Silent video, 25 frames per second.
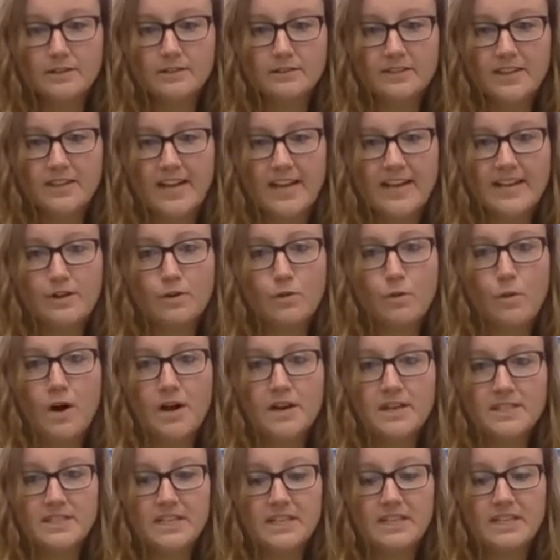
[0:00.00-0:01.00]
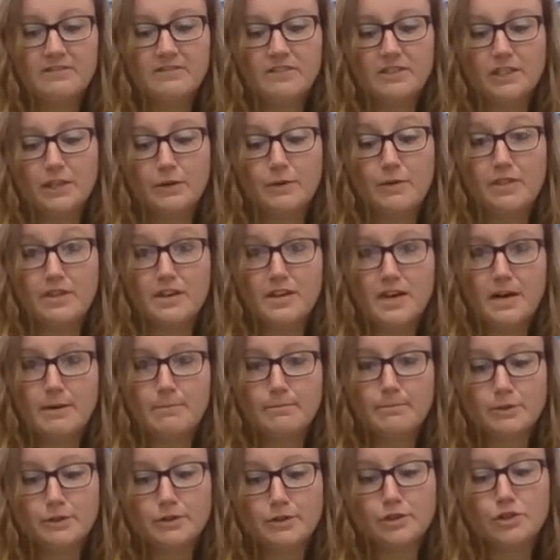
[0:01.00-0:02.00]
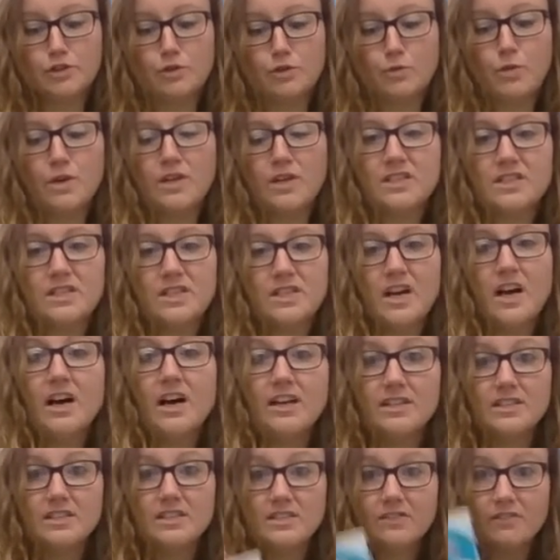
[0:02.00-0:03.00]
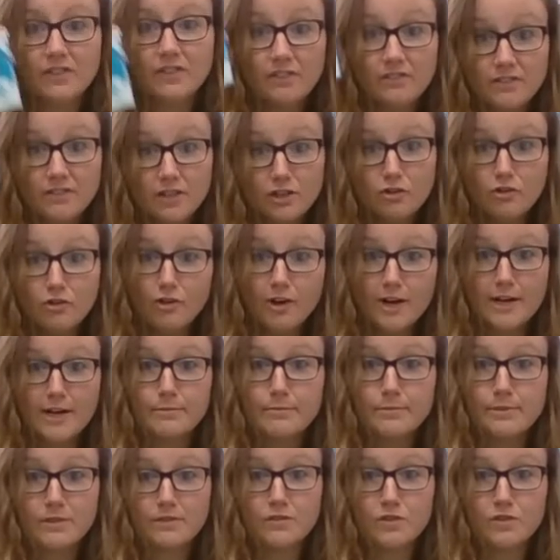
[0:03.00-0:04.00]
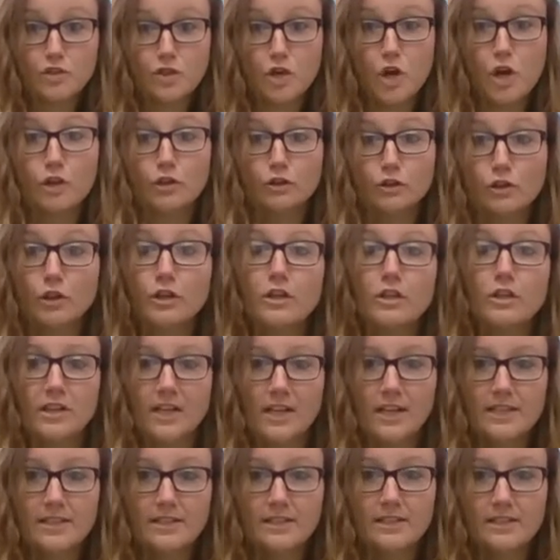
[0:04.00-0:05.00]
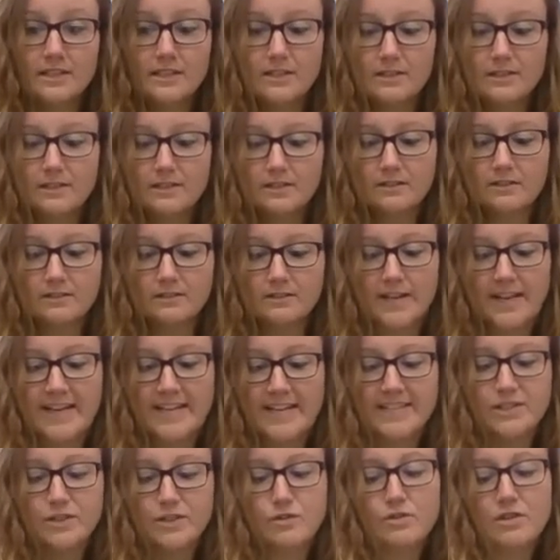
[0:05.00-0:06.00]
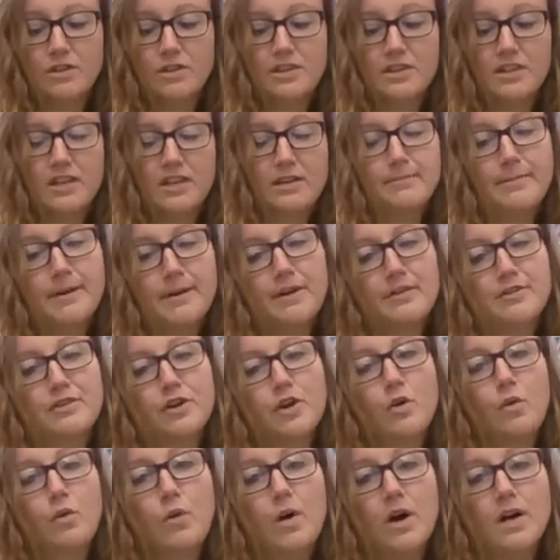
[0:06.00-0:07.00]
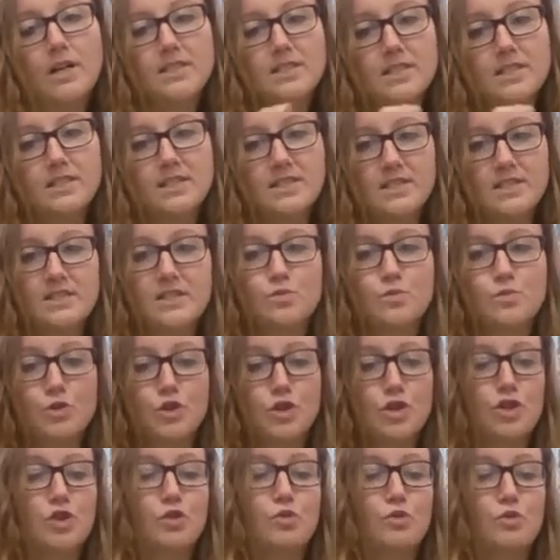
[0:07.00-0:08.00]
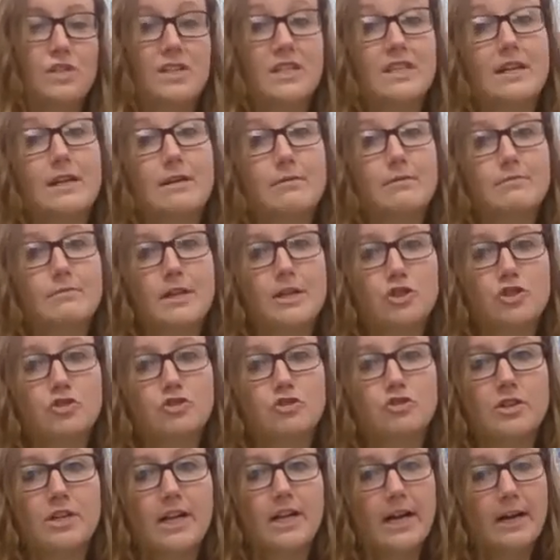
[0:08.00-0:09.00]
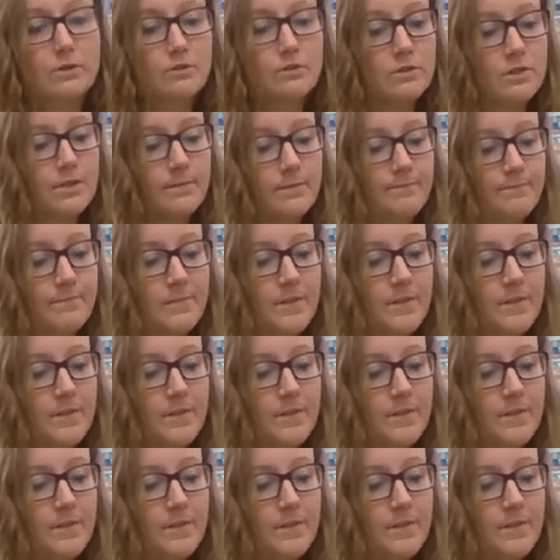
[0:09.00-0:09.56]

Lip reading: Okay, quantitative dealing with numbers. So what does 50 grams of salt look like? Okay, so you can think about the quantities we're using and measuring out.